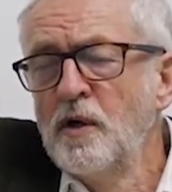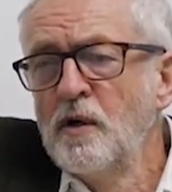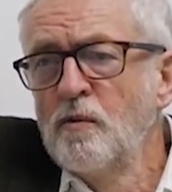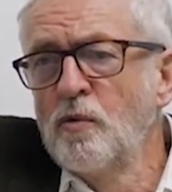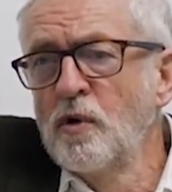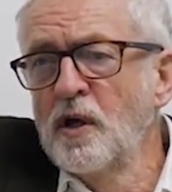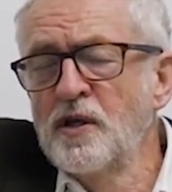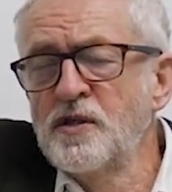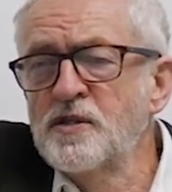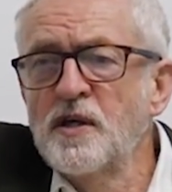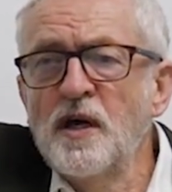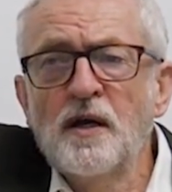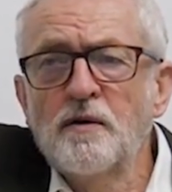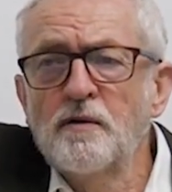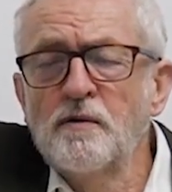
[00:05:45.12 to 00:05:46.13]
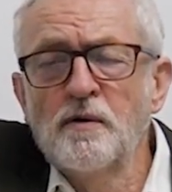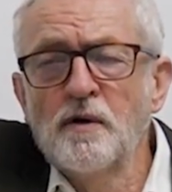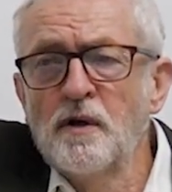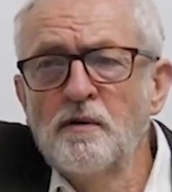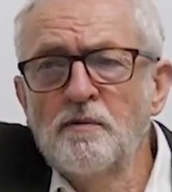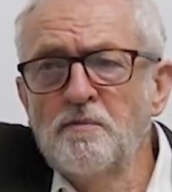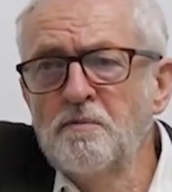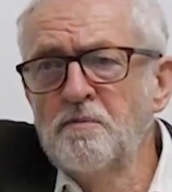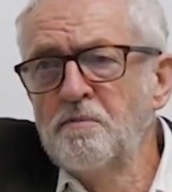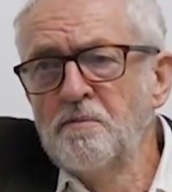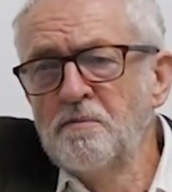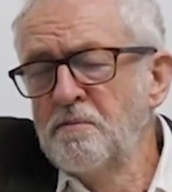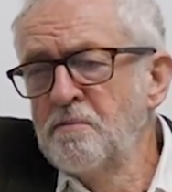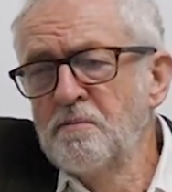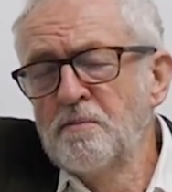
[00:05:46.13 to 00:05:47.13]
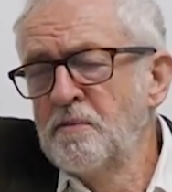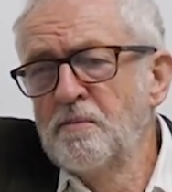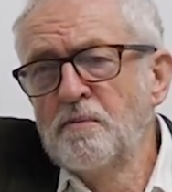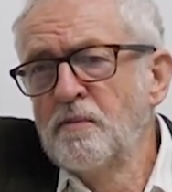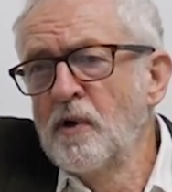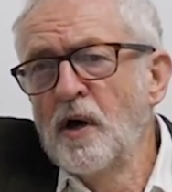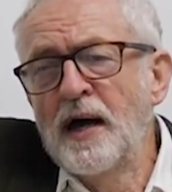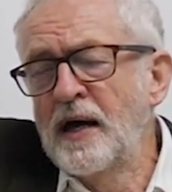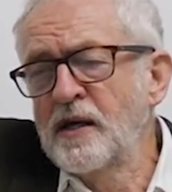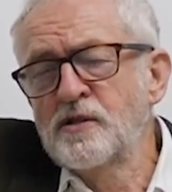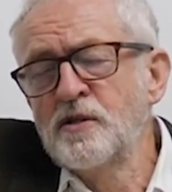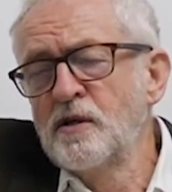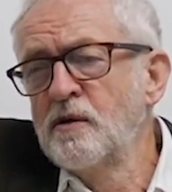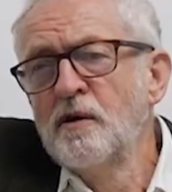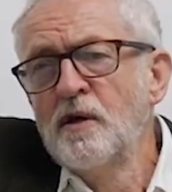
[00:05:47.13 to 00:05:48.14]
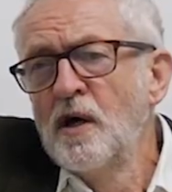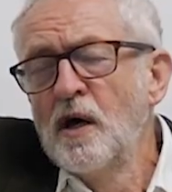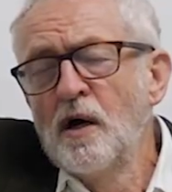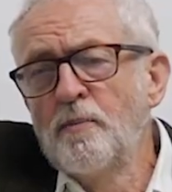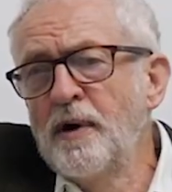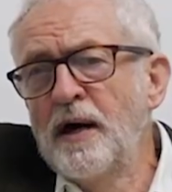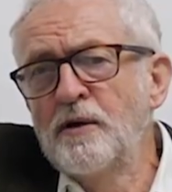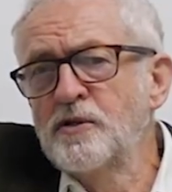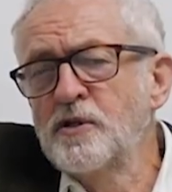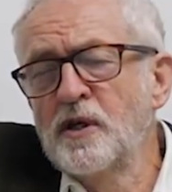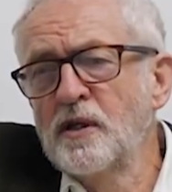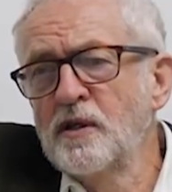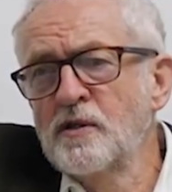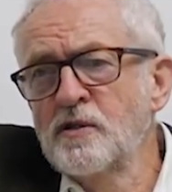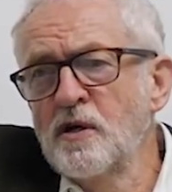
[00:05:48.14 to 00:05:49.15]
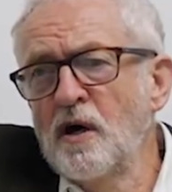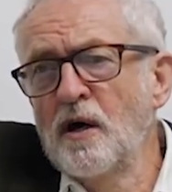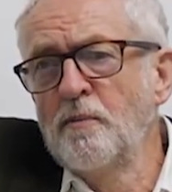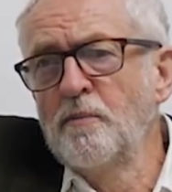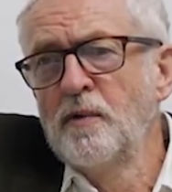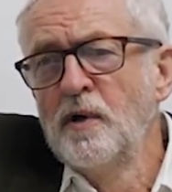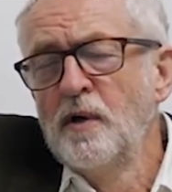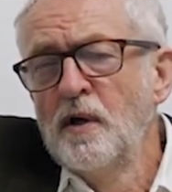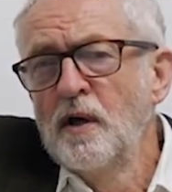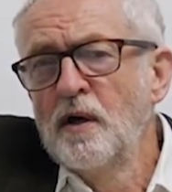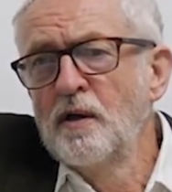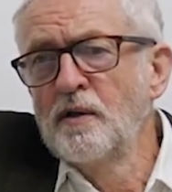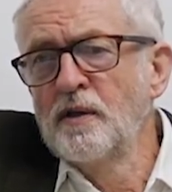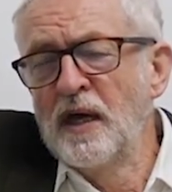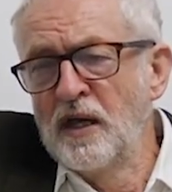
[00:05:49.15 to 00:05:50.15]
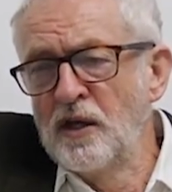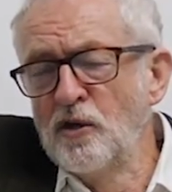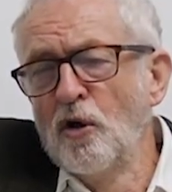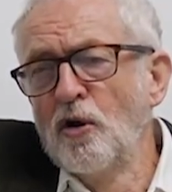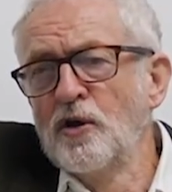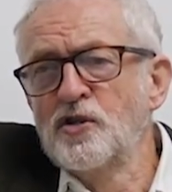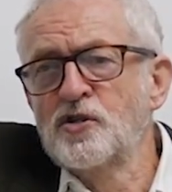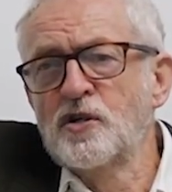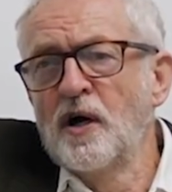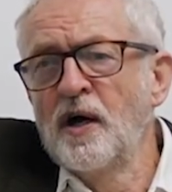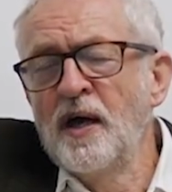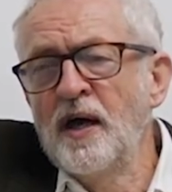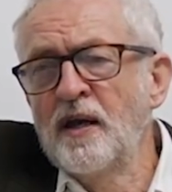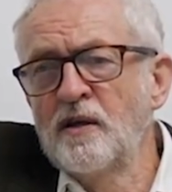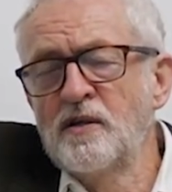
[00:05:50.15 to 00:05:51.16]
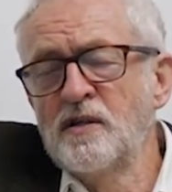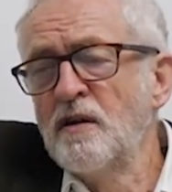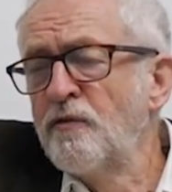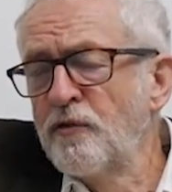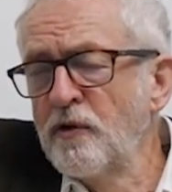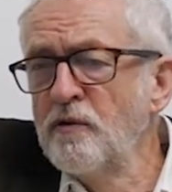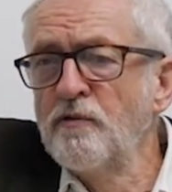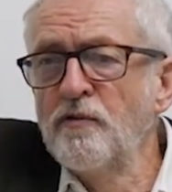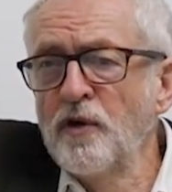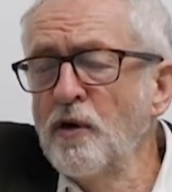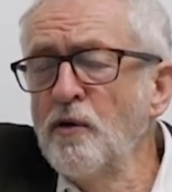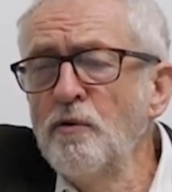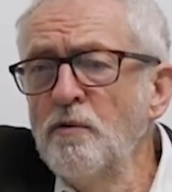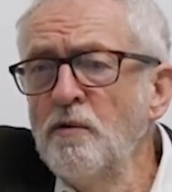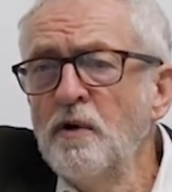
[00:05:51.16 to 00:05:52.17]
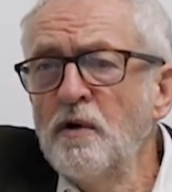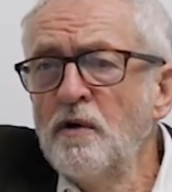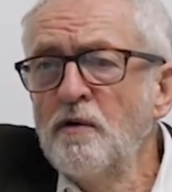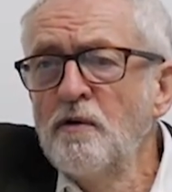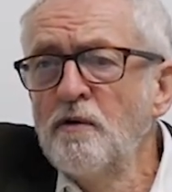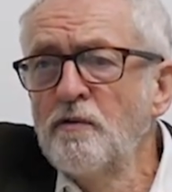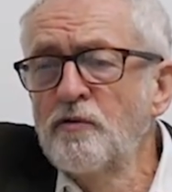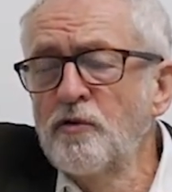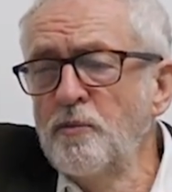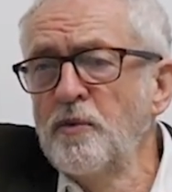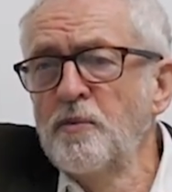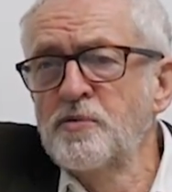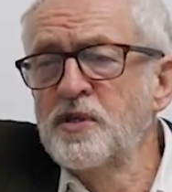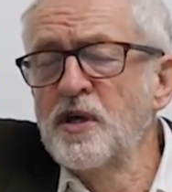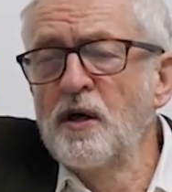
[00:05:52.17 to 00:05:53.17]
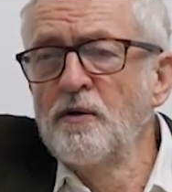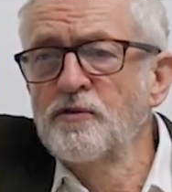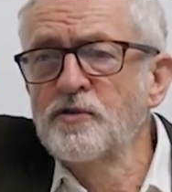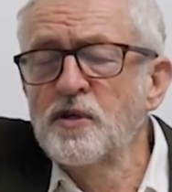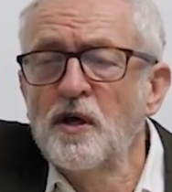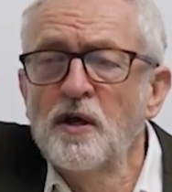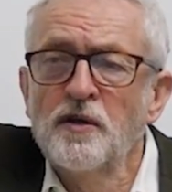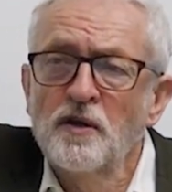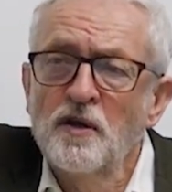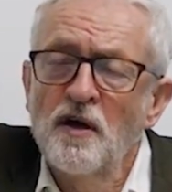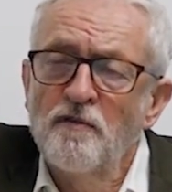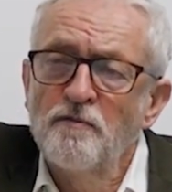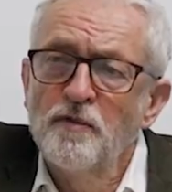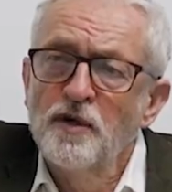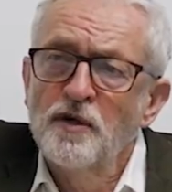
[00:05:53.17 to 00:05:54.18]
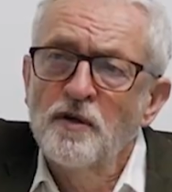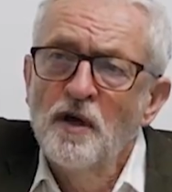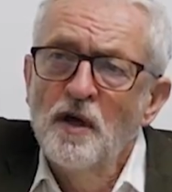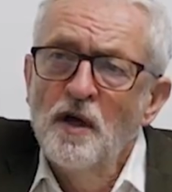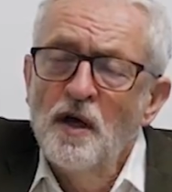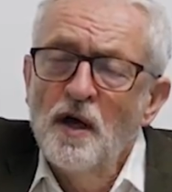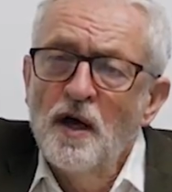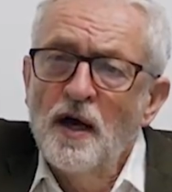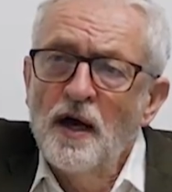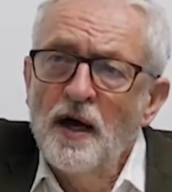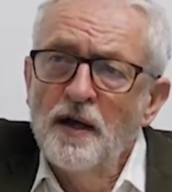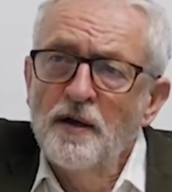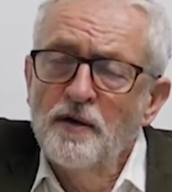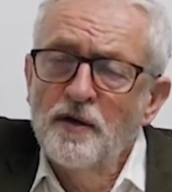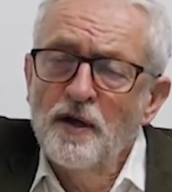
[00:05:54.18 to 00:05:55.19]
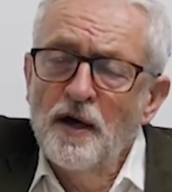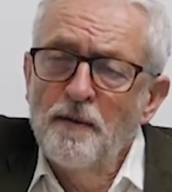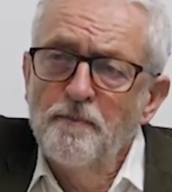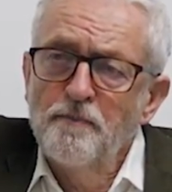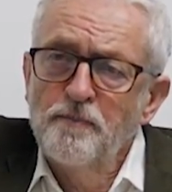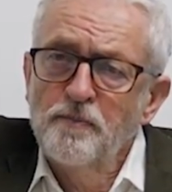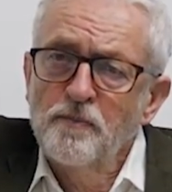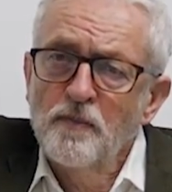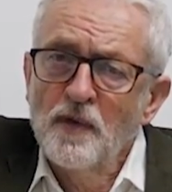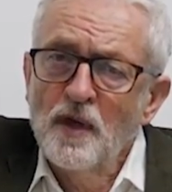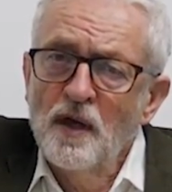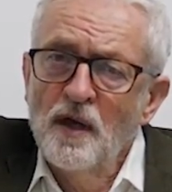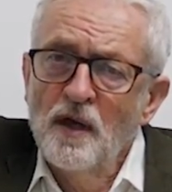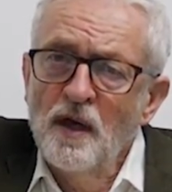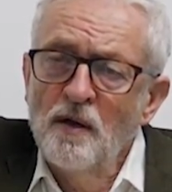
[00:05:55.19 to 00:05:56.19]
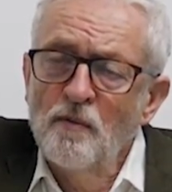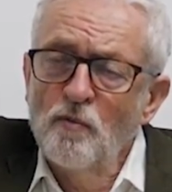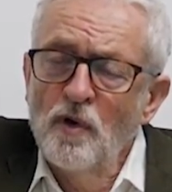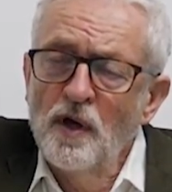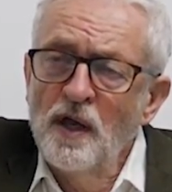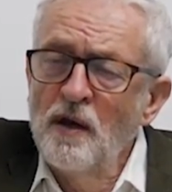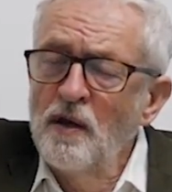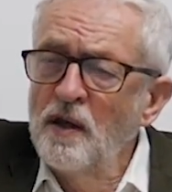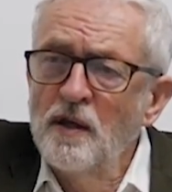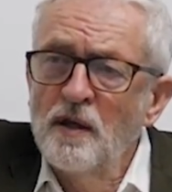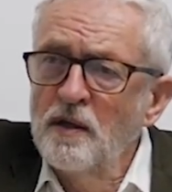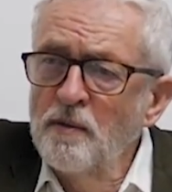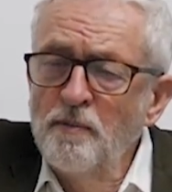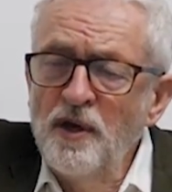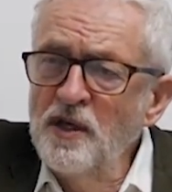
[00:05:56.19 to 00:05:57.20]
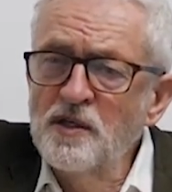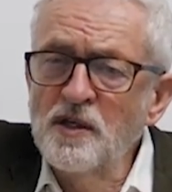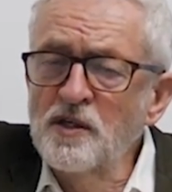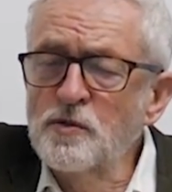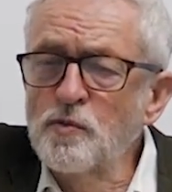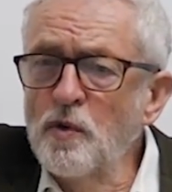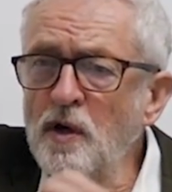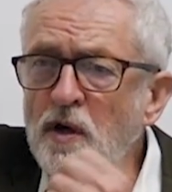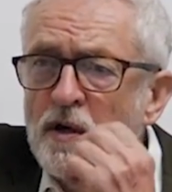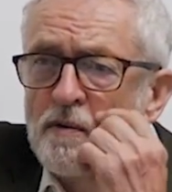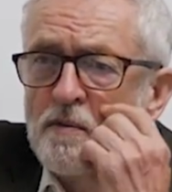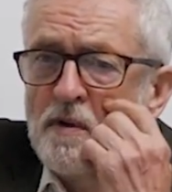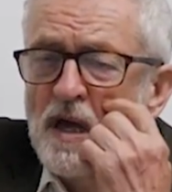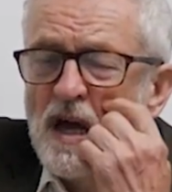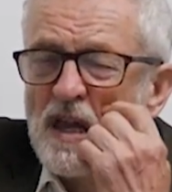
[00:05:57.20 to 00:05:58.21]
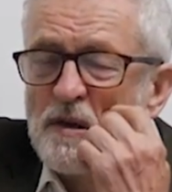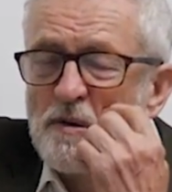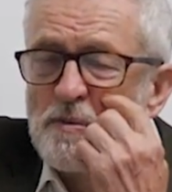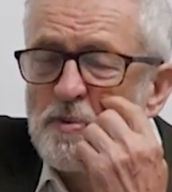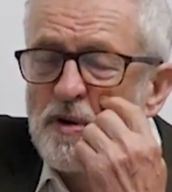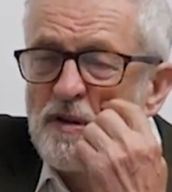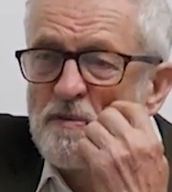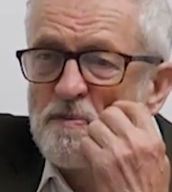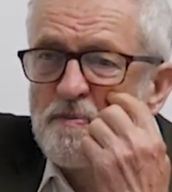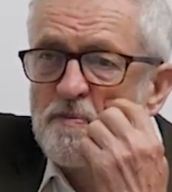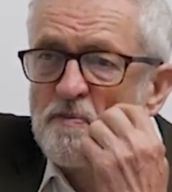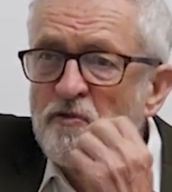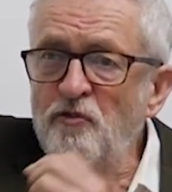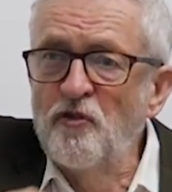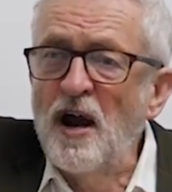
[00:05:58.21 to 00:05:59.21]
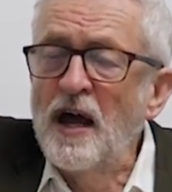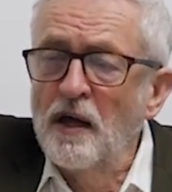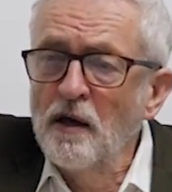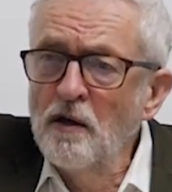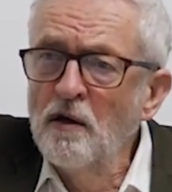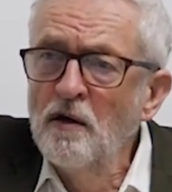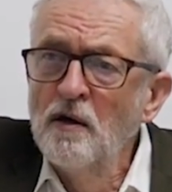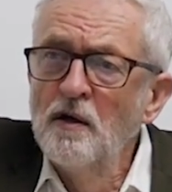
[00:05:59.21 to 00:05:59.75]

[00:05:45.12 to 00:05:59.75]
what I'd said and acted about it at the time. They acknowledged I had a different view from themselves and the government, and the meetings were, they were pretty frank.